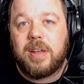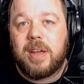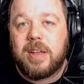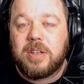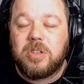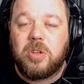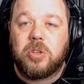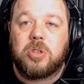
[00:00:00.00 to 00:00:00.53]
and
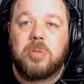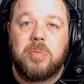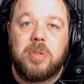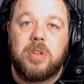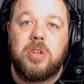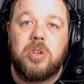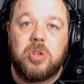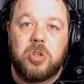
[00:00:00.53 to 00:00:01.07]
it's not something
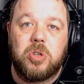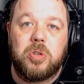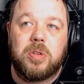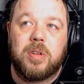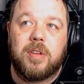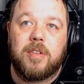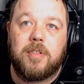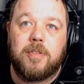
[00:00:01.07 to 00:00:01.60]
you should
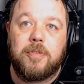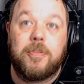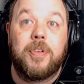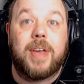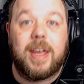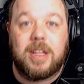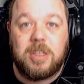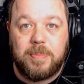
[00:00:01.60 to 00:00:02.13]

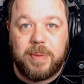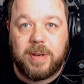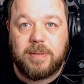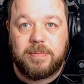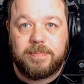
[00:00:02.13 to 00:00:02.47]
forget about.